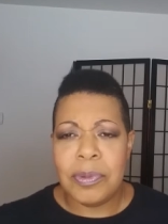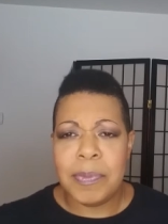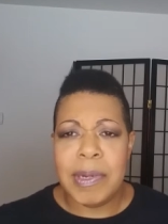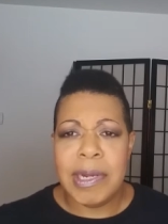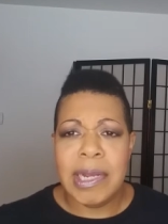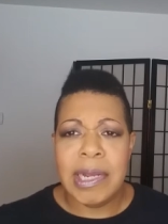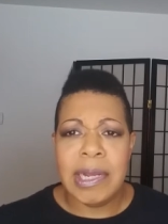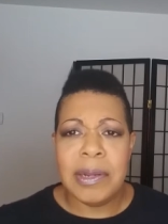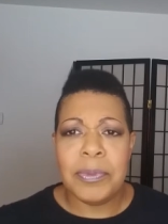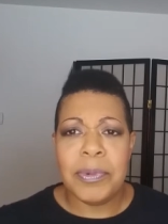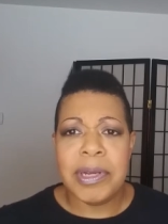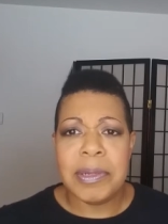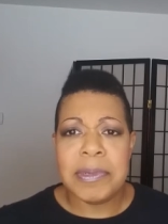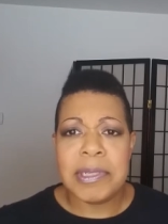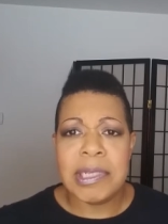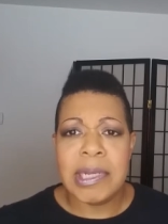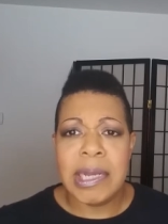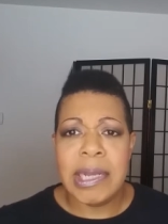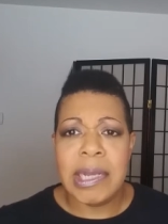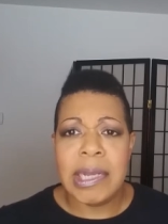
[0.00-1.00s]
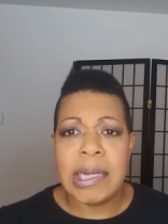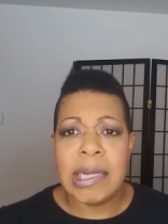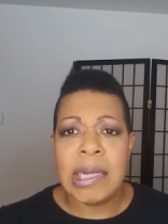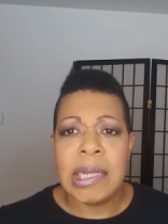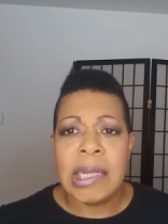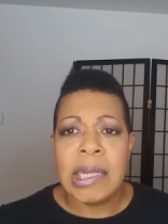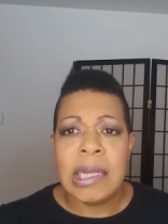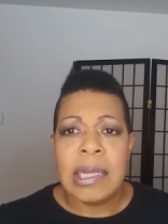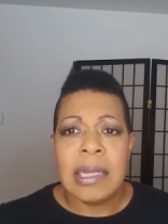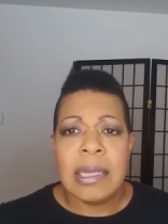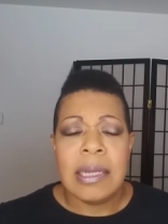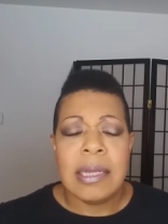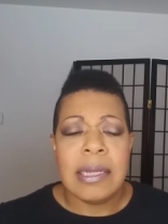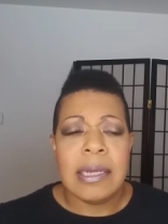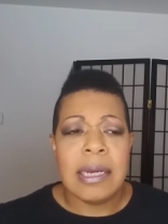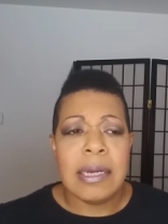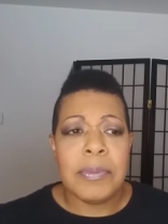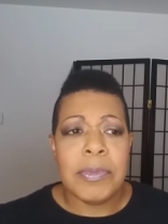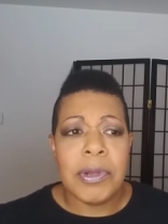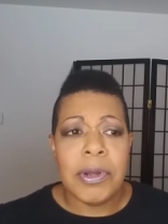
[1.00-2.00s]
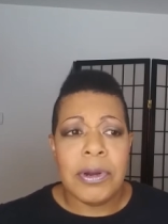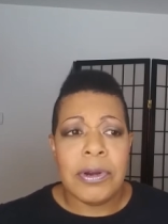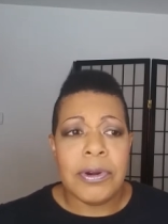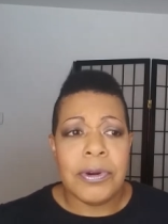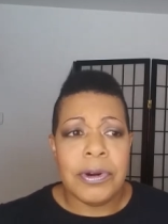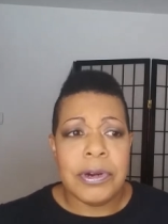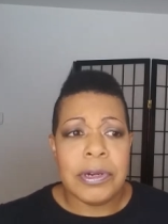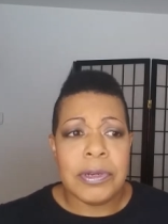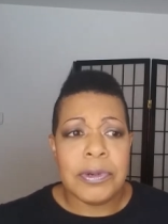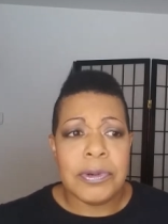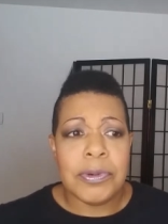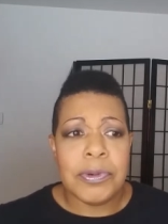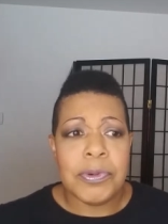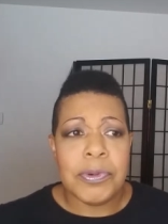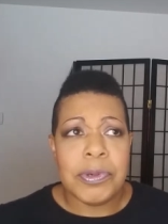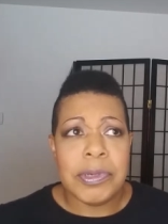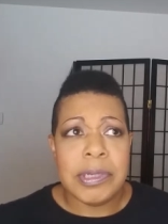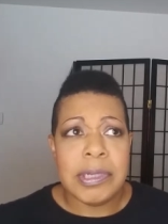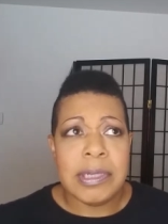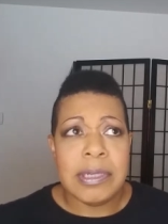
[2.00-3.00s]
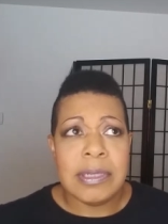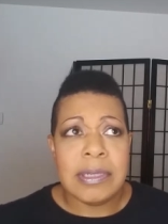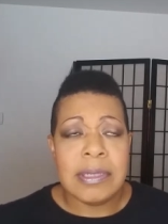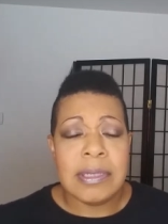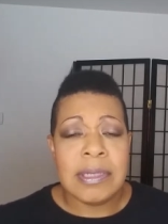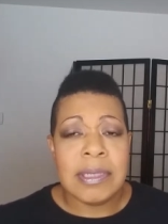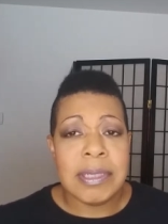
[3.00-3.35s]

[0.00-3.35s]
my website, a blog article on